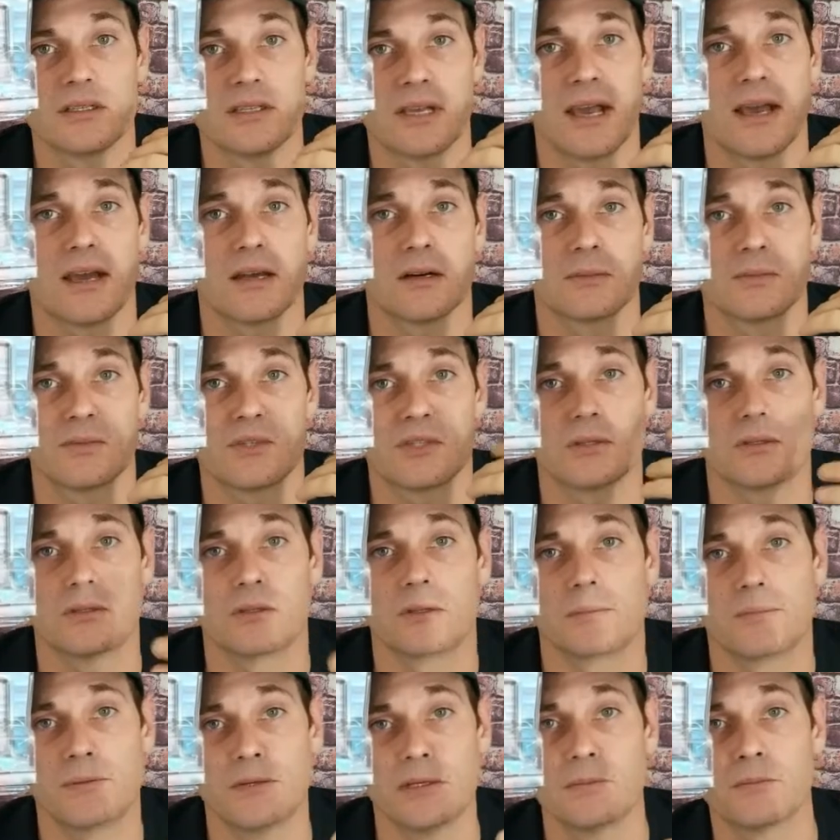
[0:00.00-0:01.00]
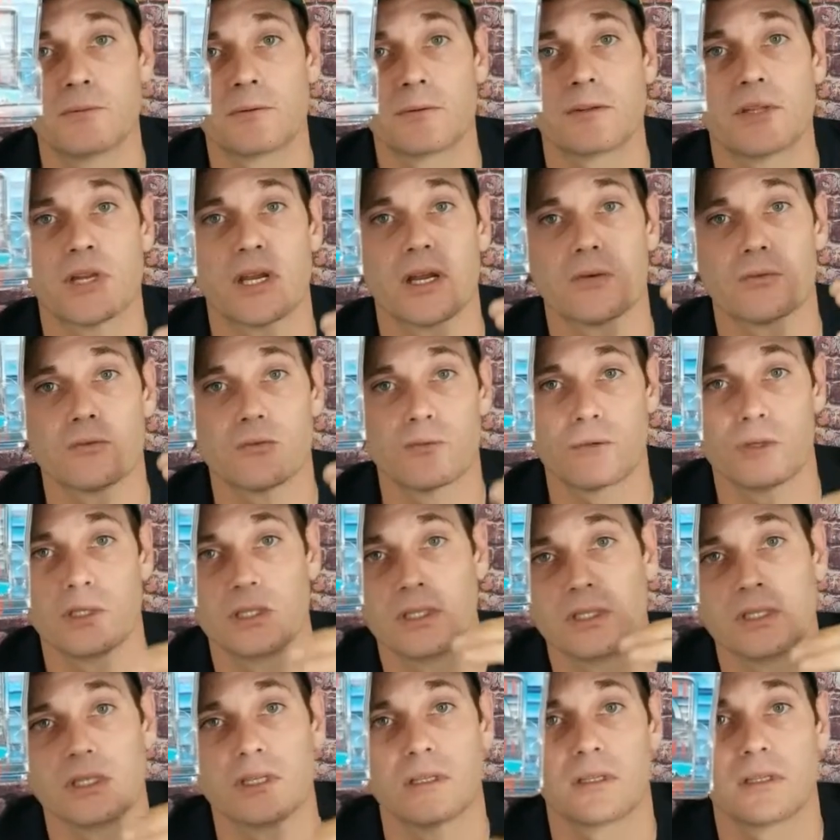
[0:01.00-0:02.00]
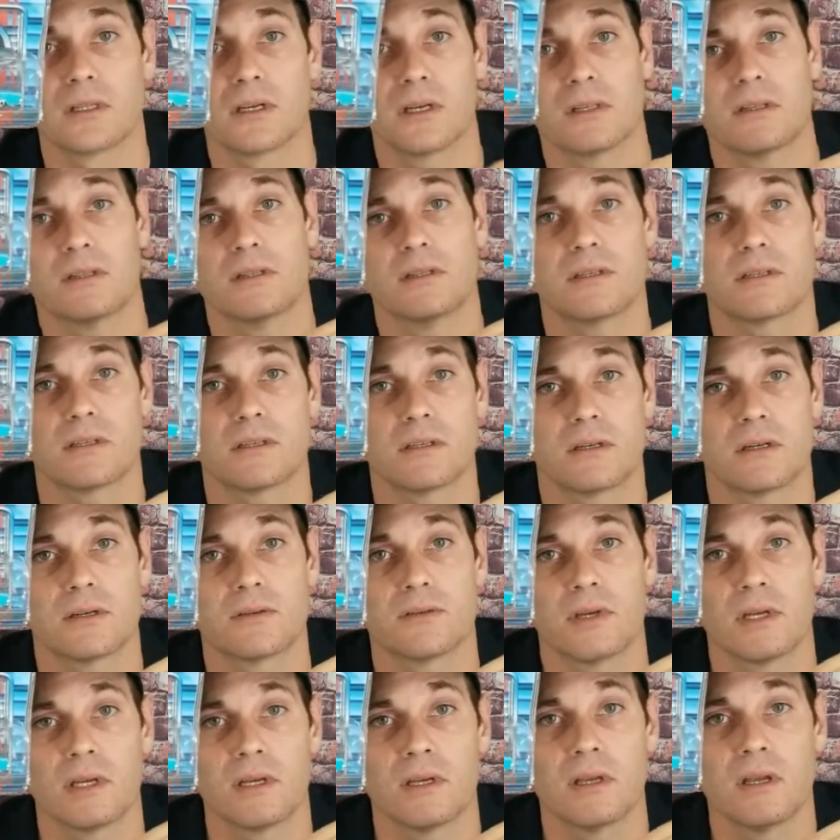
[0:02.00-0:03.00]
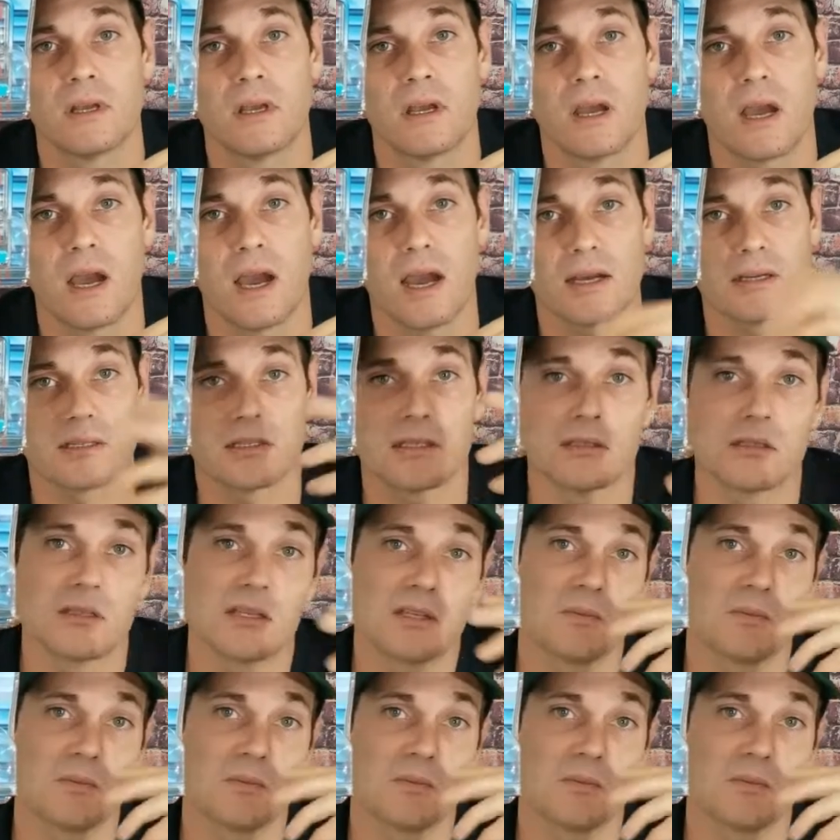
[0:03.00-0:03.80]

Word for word: items to the people that really collect this stuff all right so let's